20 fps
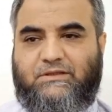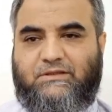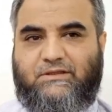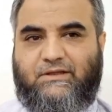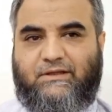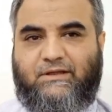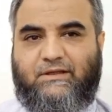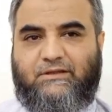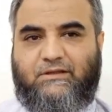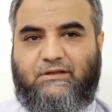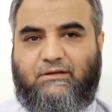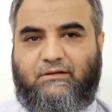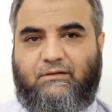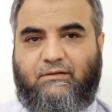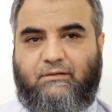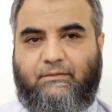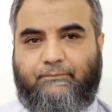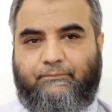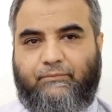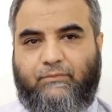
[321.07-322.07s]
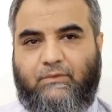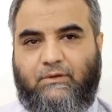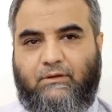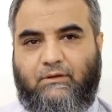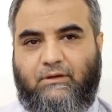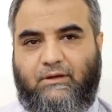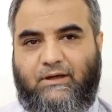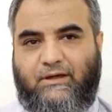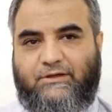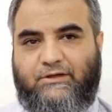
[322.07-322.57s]
is another
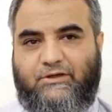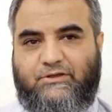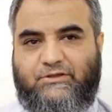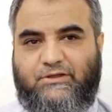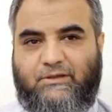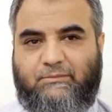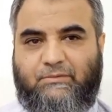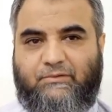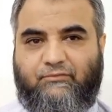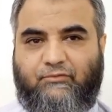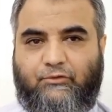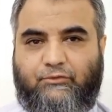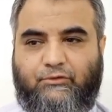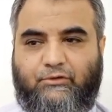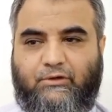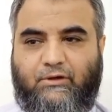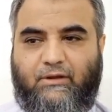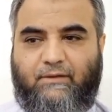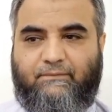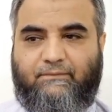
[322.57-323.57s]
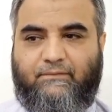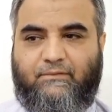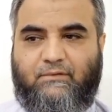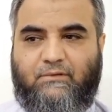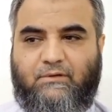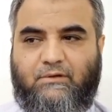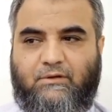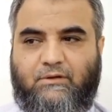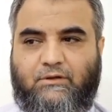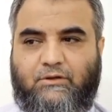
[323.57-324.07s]
anterior segment photograph
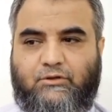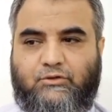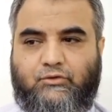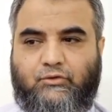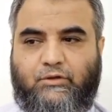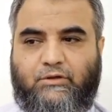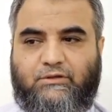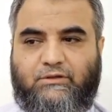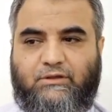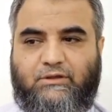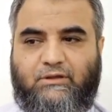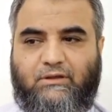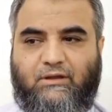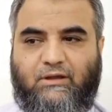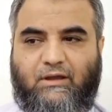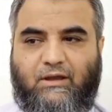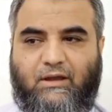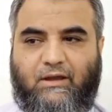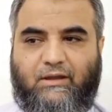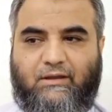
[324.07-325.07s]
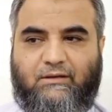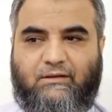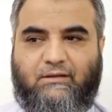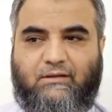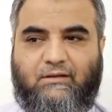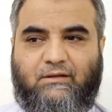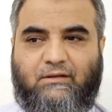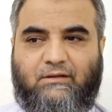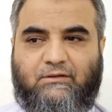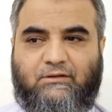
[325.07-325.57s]
showing the eye.
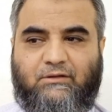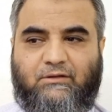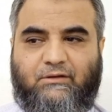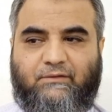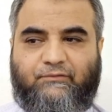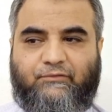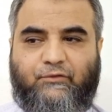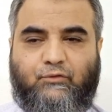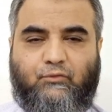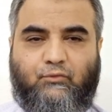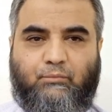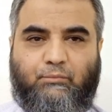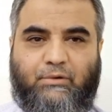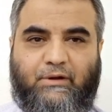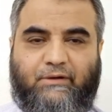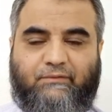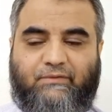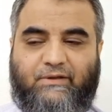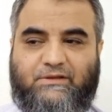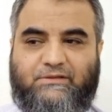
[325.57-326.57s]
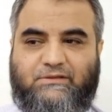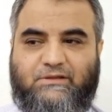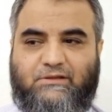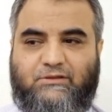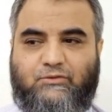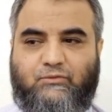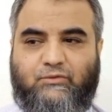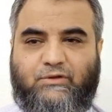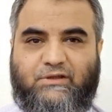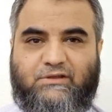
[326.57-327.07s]
There are few blood vessels
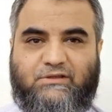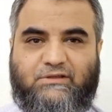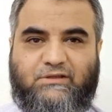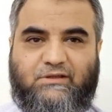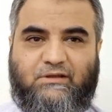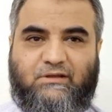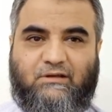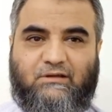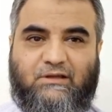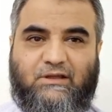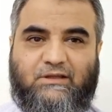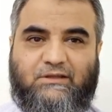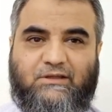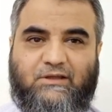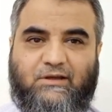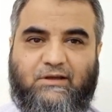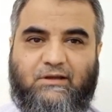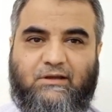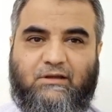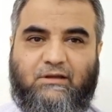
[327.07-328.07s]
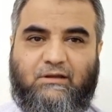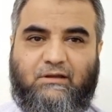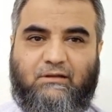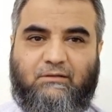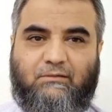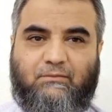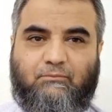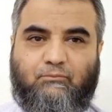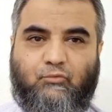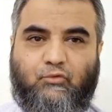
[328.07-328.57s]
you can see linearly
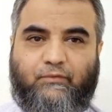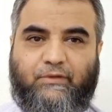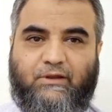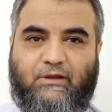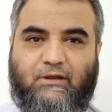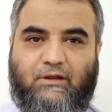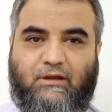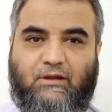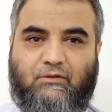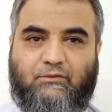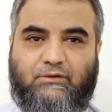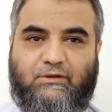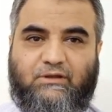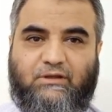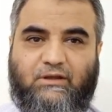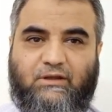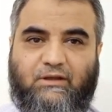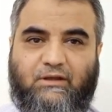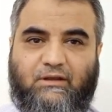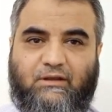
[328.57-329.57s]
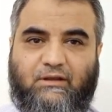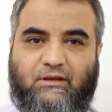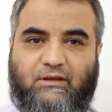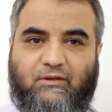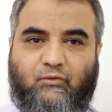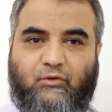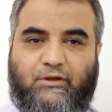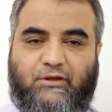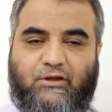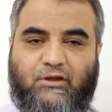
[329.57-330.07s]
going along
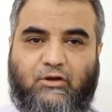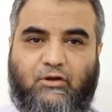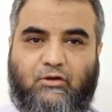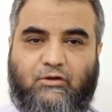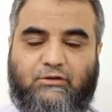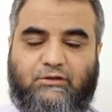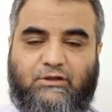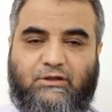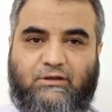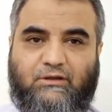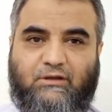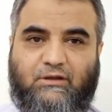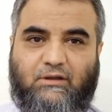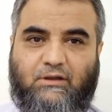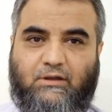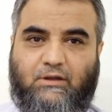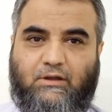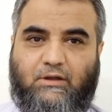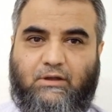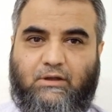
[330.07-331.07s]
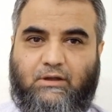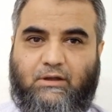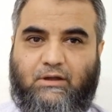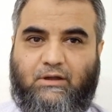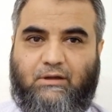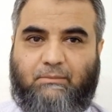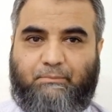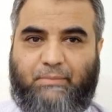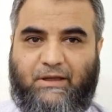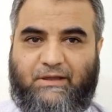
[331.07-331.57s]
the
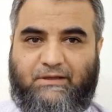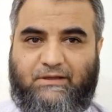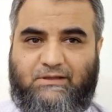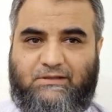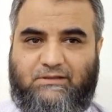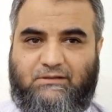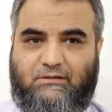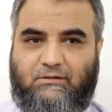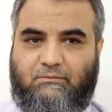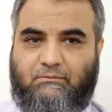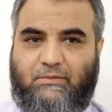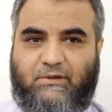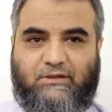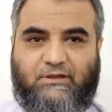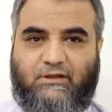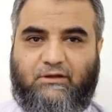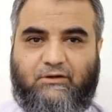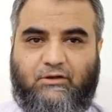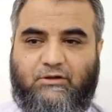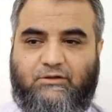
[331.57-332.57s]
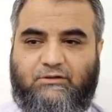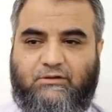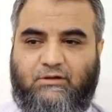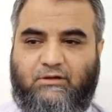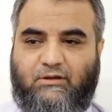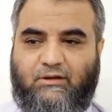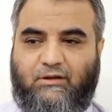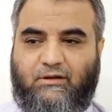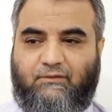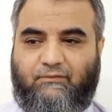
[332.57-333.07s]
panas, but they are not
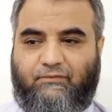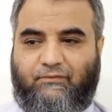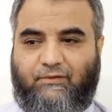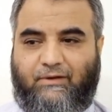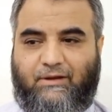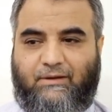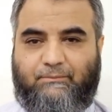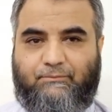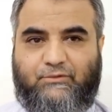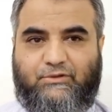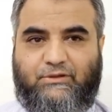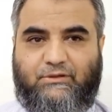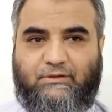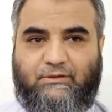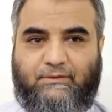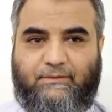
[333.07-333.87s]
inflamed.